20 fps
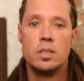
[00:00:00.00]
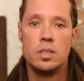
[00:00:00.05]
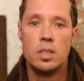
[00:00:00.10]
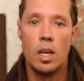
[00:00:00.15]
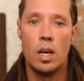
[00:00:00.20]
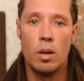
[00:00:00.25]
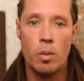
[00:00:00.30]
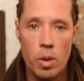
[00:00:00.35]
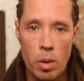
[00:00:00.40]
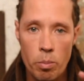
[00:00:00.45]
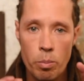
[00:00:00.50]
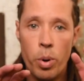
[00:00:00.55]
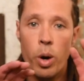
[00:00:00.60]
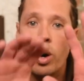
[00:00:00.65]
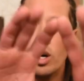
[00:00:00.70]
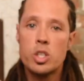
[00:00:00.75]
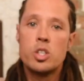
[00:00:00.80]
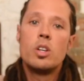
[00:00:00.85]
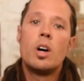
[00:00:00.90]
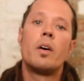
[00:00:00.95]
no, I'm gonna
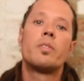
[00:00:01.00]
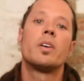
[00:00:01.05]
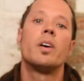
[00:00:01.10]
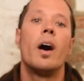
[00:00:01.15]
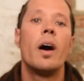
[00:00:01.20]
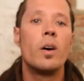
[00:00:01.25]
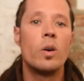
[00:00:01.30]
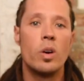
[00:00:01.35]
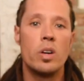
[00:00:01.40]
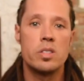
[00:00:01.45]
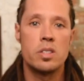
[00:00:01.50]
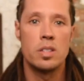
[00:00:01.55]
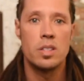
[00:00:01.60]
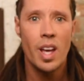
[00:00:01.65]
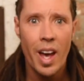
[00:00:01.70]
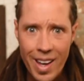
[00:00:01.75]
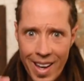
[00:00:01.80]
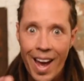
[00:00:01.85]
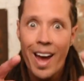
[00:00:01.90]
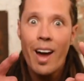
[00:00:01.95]
push you off your high horse and
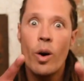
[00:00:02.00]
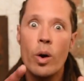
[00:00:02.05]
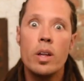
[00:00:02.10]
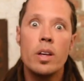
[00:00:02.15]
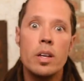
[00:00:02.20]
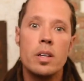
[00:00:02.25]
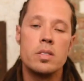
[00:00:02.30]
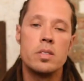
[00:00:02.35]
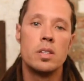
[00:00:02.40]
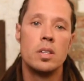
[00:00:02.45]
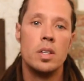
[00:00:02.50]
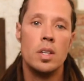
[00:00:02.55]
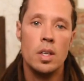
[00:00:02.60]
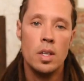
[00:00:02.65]
tell you how it is.